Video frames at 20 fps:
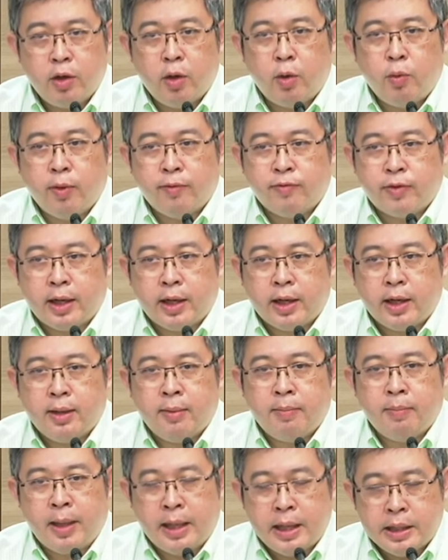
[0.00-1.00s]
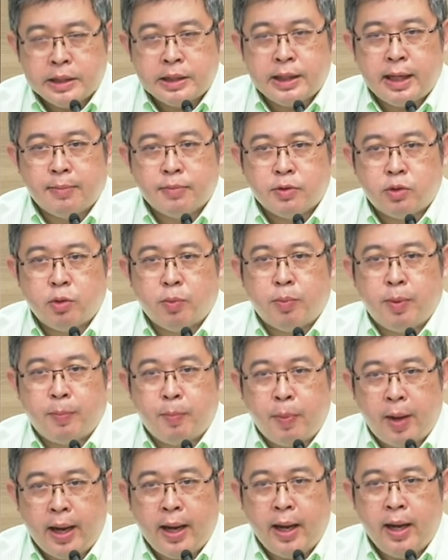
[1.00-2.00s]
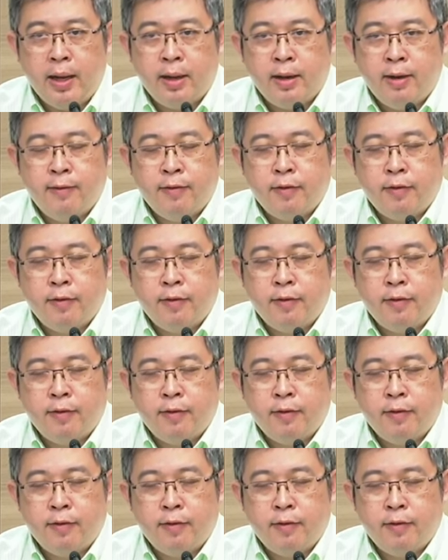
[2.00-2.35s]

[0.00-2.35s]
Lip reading: though we've taken many steps to prepare